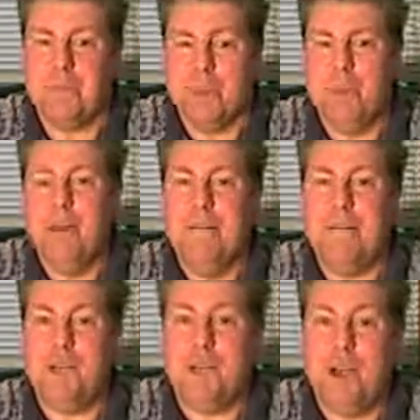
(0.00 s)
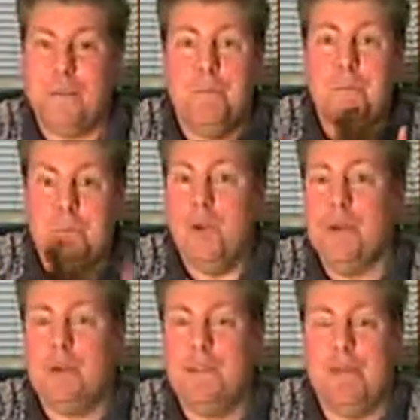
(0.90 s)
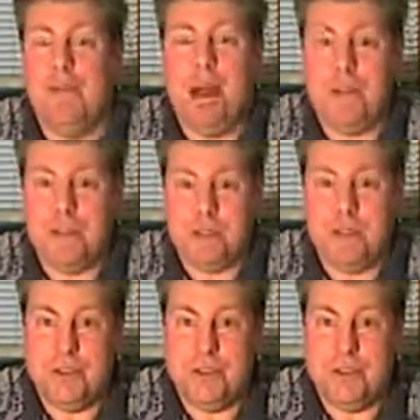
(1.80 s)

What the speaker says: First off, you could just flip houses.